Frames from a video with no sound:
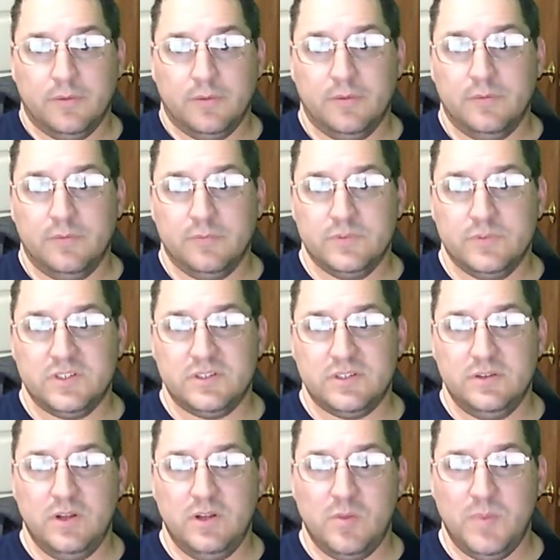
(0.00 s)
just,
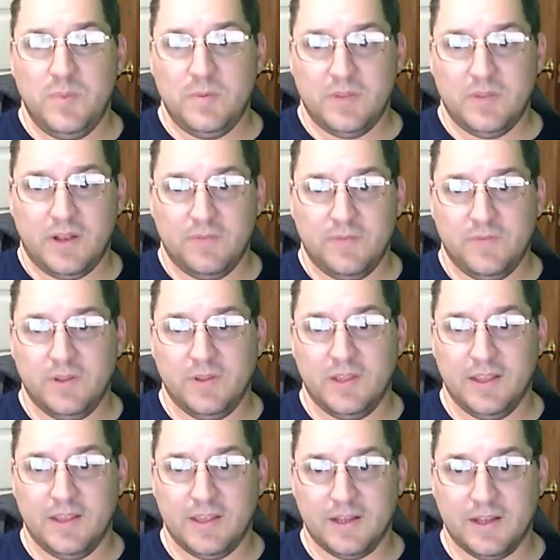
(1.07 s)
people that I feel like
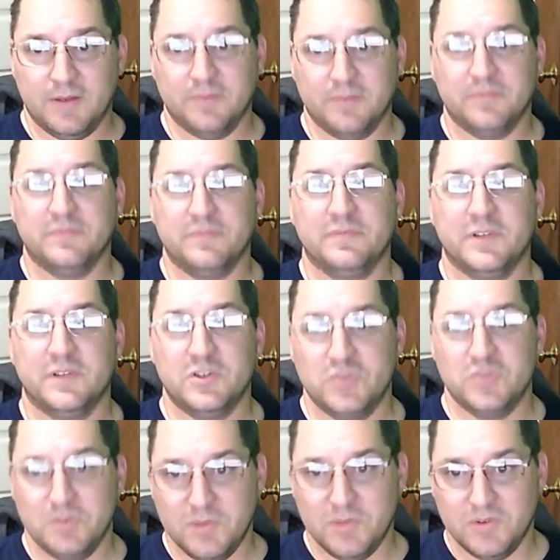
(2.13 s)
kind of
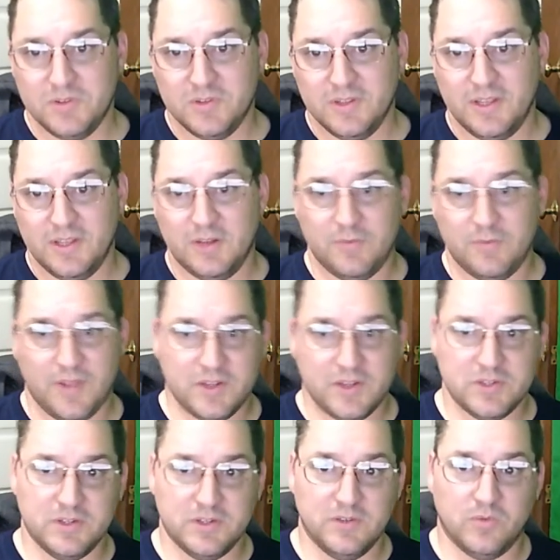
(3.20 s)
contribute to the
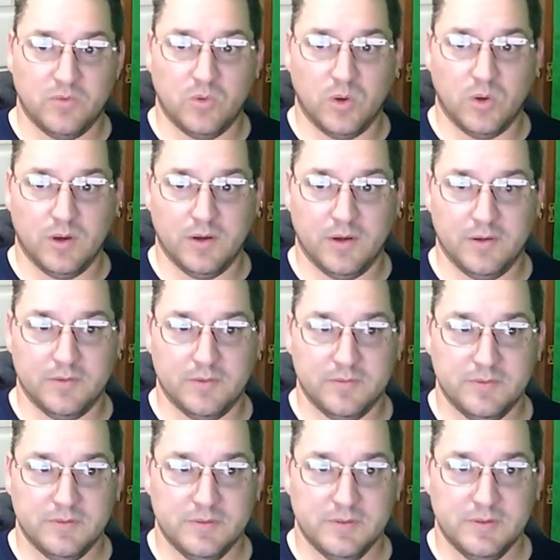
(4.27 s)
innovation or
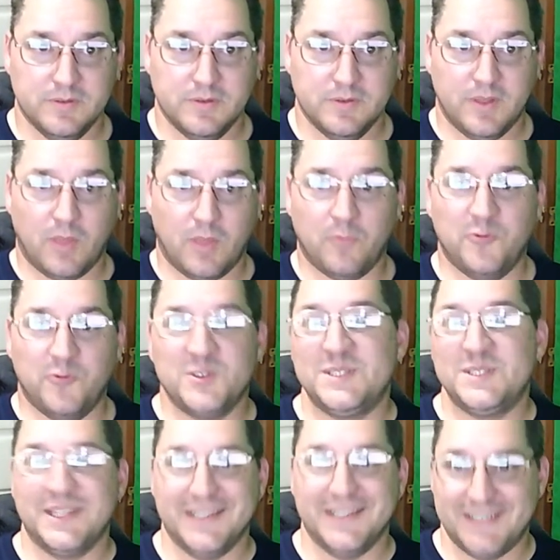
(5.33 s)
help
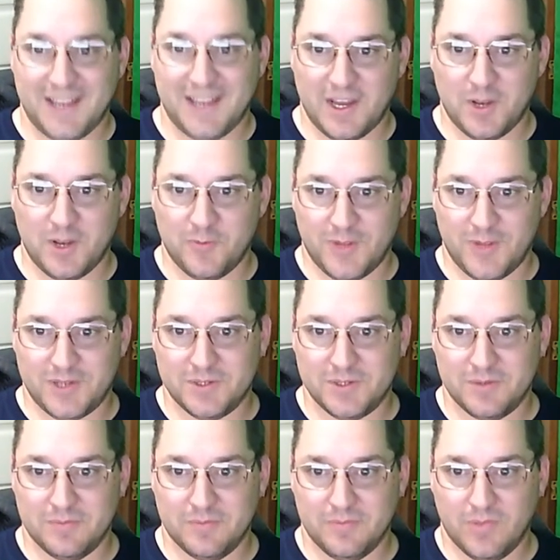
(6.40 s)
facilitate innovation.
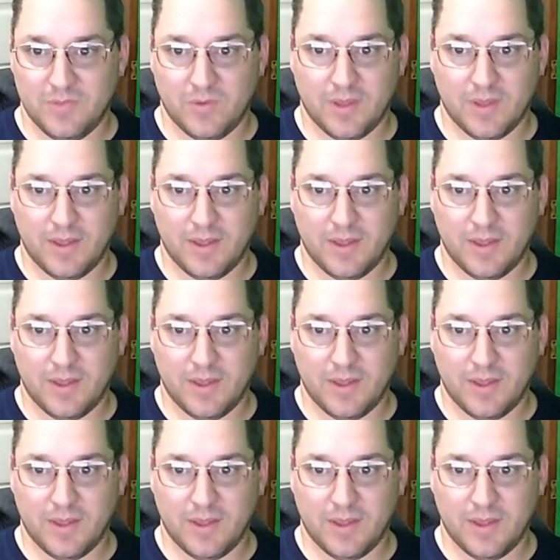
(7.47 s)
Okay?